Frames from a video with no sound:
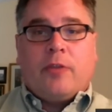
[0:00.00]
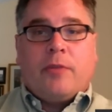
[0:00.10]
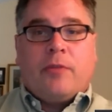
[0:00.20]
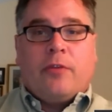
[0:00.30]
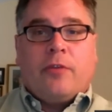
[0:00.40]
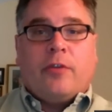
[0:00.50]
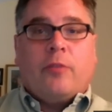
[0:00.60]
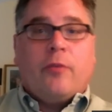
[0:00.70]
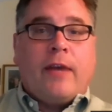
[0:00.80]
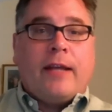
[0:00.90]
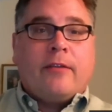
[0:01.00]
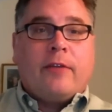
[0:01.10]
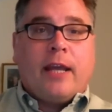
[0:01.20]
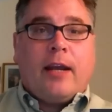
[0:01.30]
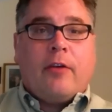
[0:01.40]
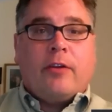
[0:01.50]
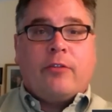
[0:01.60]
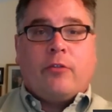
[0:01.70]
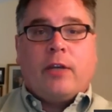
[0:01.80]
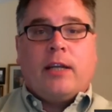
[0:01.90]
services, preventive care and
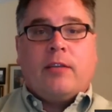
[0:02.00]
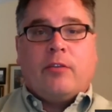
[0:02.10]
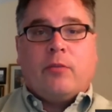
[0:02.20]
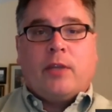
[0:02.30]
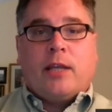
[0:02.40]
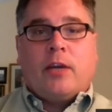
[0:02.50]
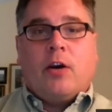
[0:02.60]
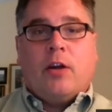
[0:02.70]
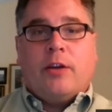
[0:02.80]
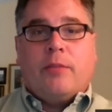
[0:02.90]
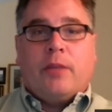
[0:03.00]
screenings is what they called it,